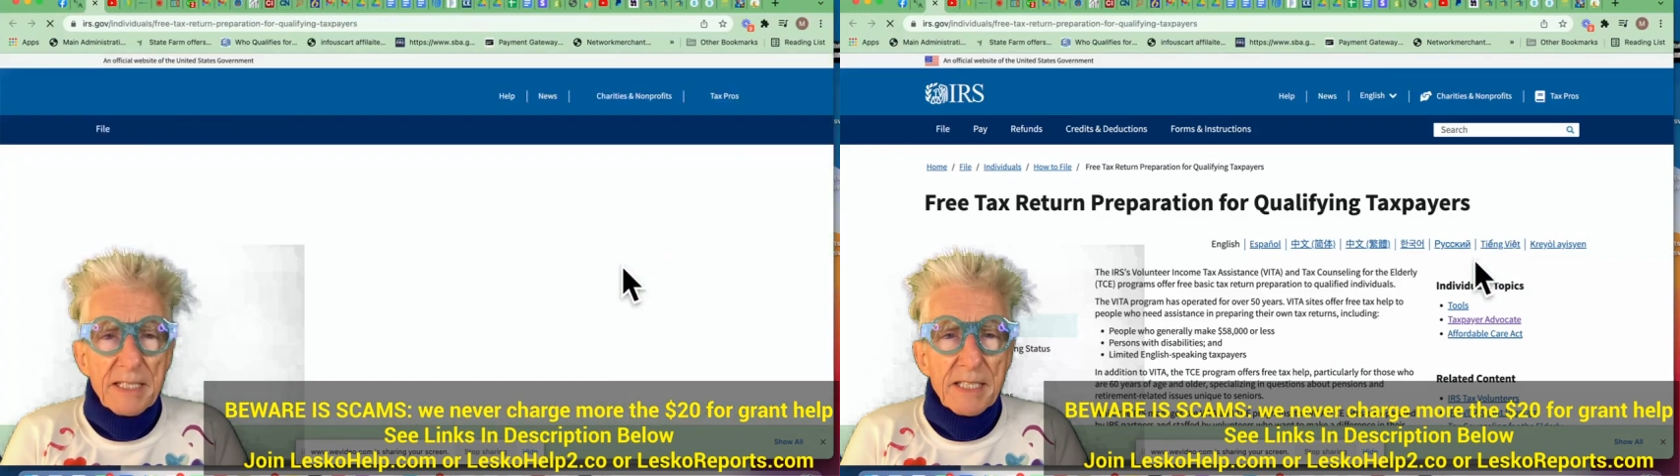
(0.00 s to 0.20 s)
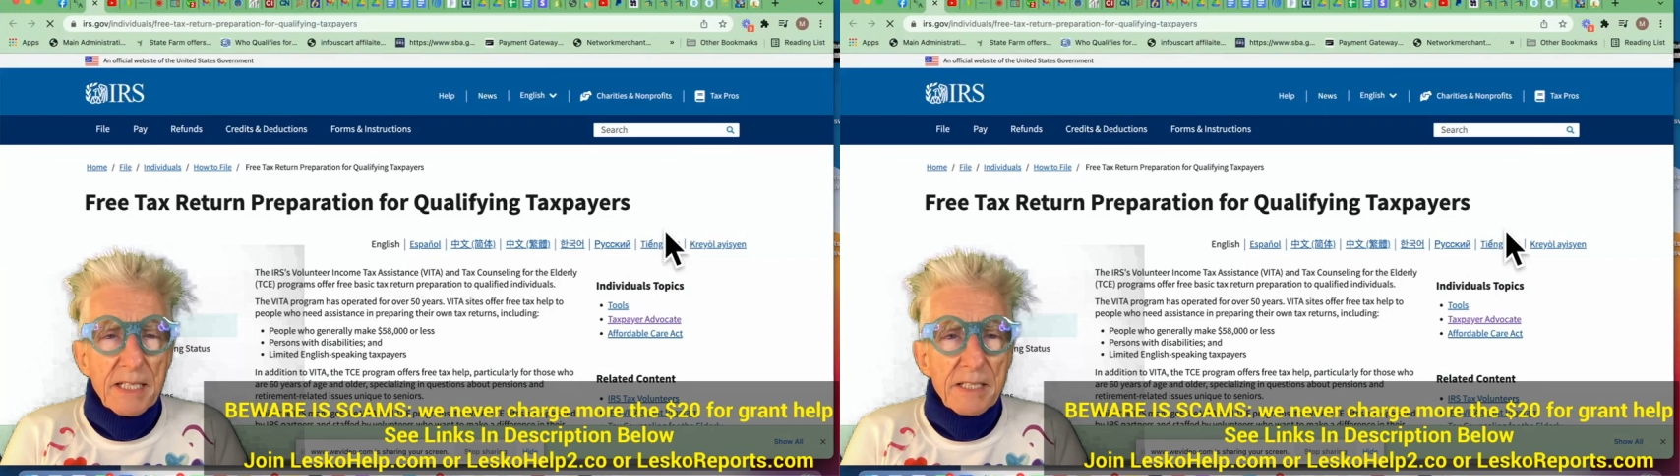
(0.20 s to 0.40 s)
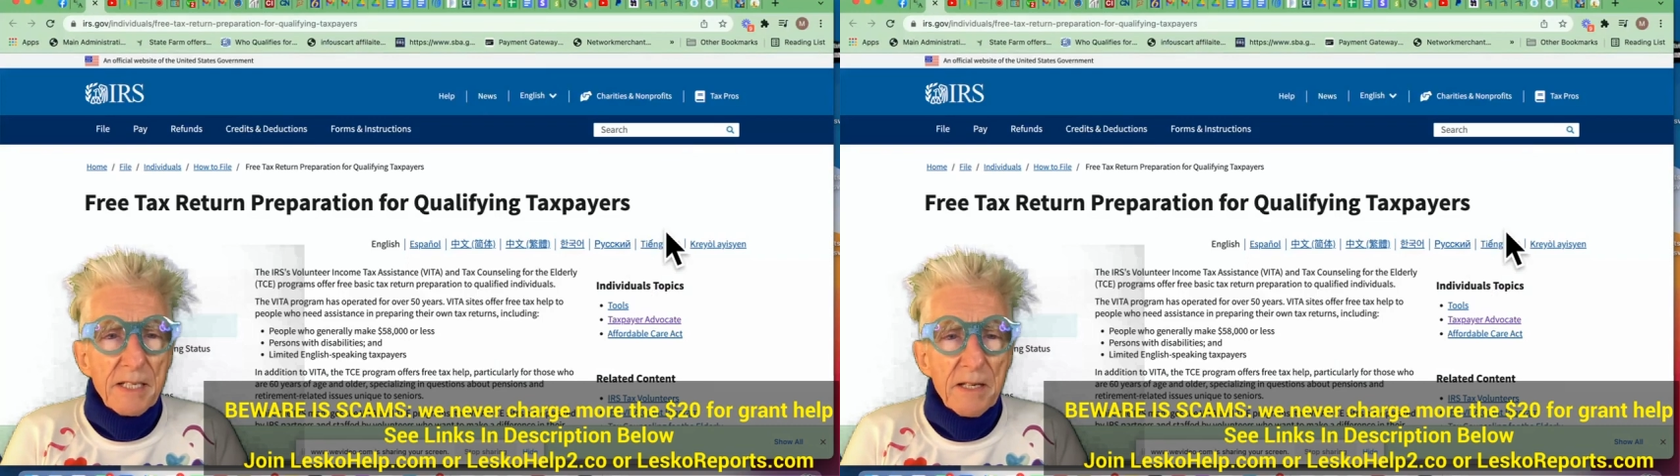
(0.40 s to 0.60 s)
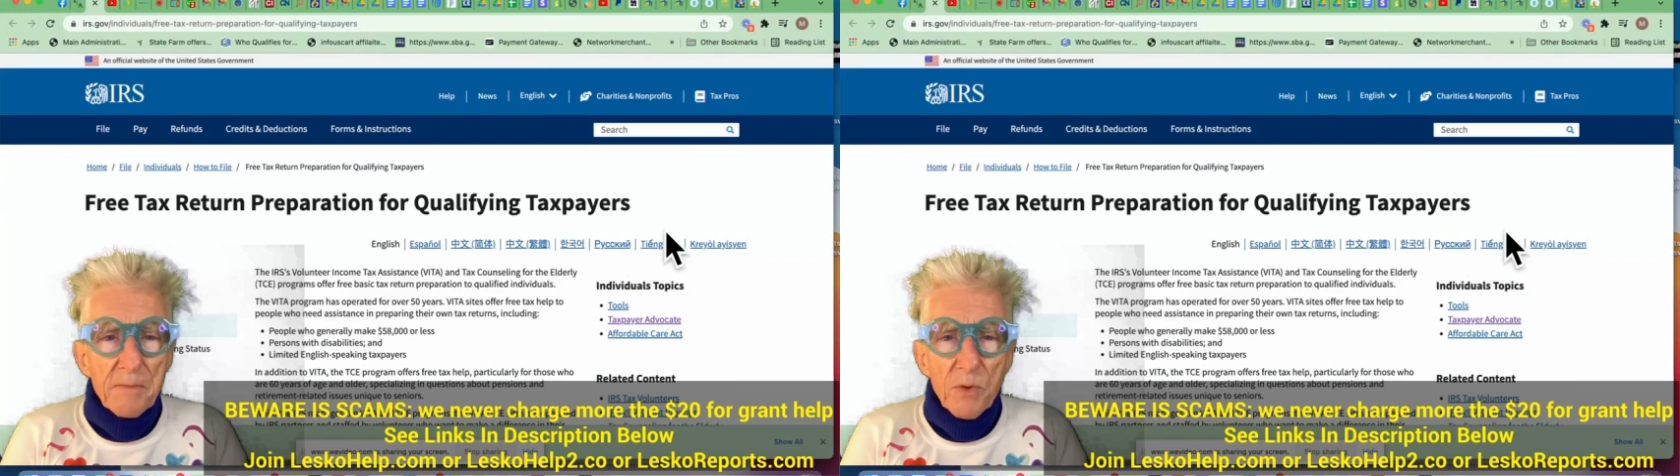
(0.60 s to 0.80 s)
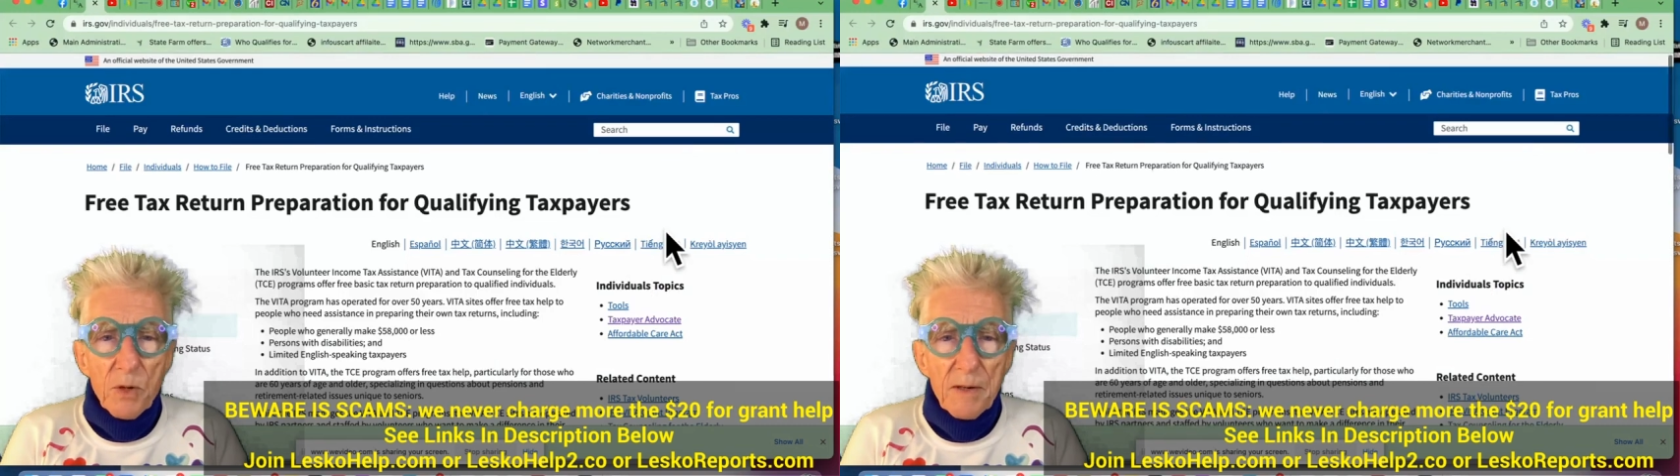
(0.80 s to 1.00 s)
That's 60
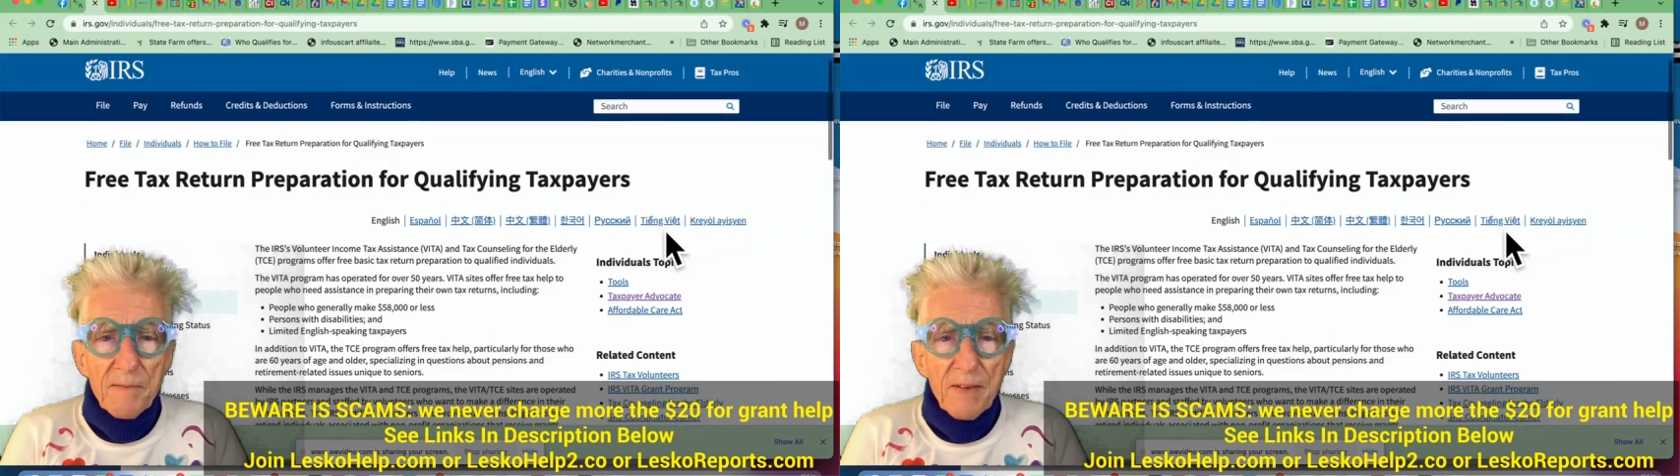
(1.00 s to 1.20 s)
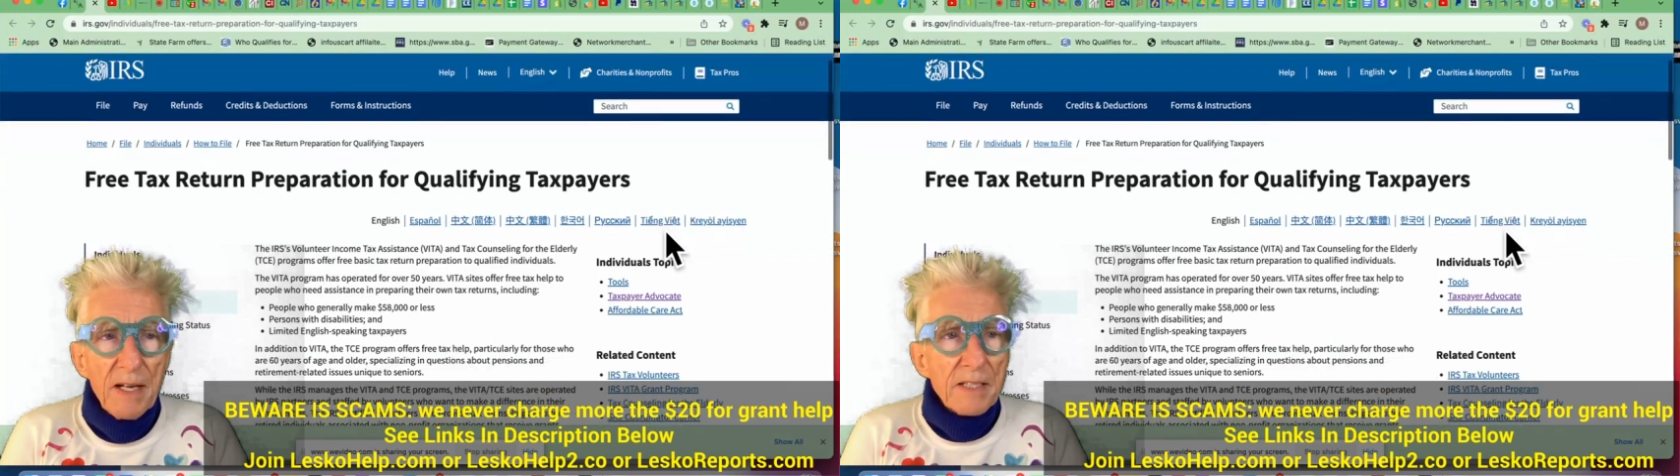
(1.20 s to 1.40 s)
and more.